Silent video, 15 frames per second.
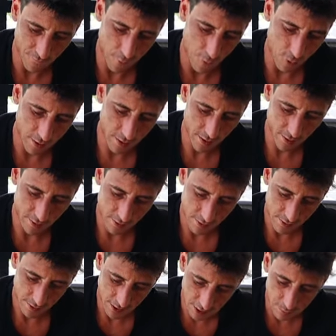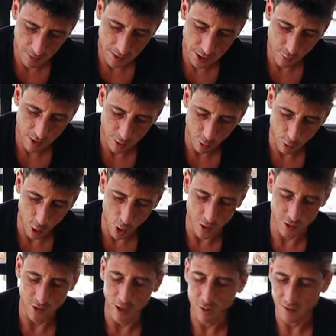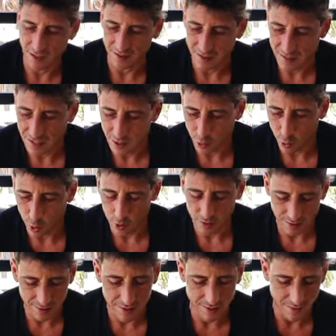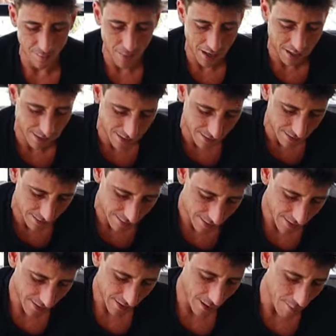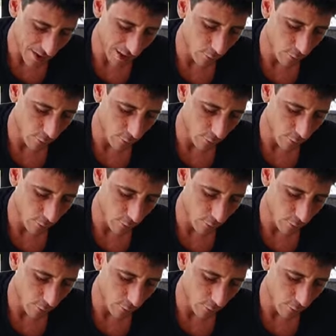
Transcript: 4, especially when they're good, you know? Like this is a good, this is a main, a